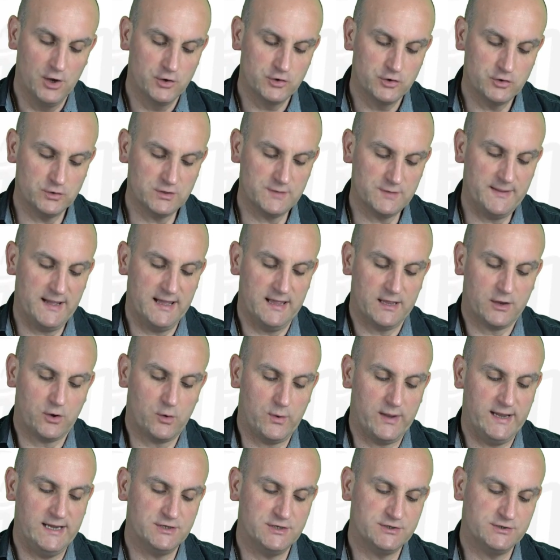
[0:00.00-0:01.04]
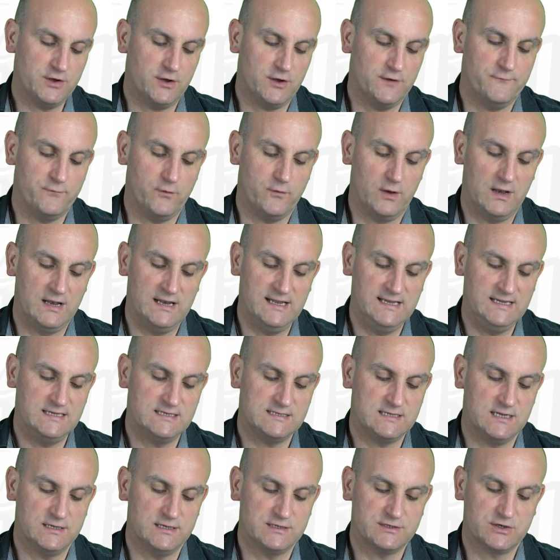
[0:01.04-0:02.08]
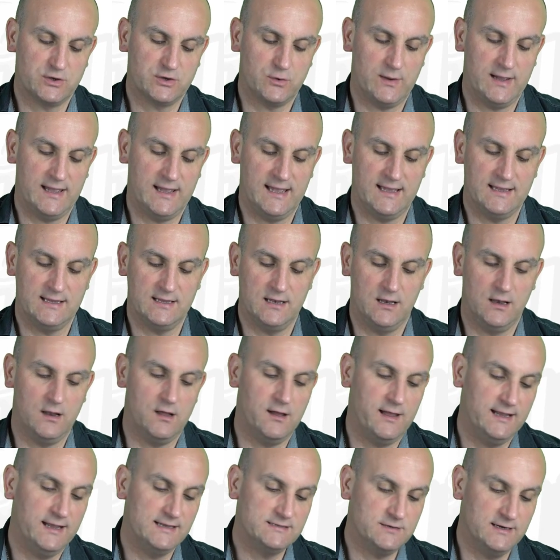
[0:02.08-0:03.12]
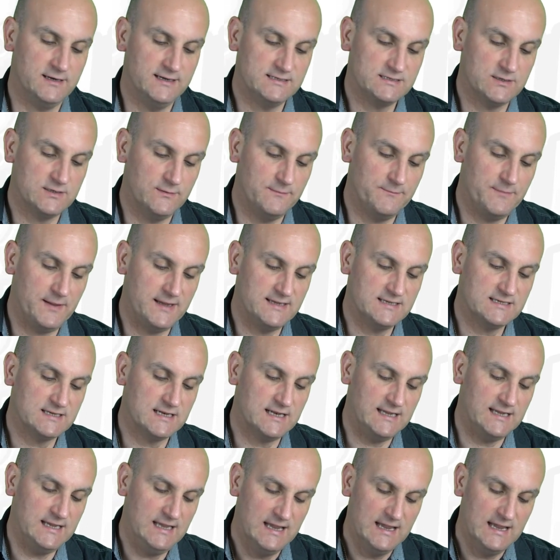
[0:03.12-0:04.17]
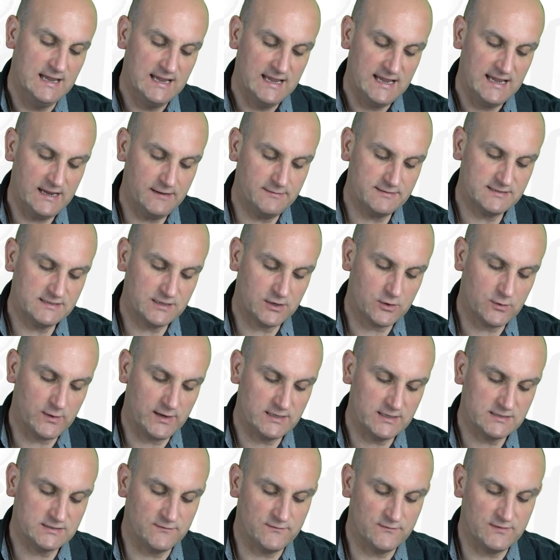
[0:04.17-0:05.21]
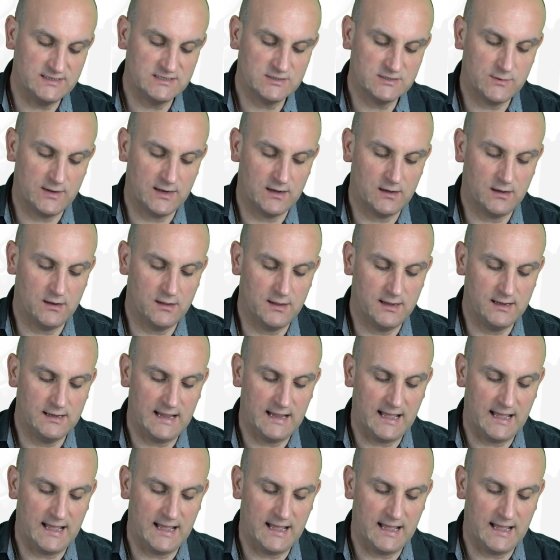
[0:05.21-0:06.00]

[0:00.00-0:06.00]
talked about equations of least square lines, right? So basically, here is an equation of least squared line,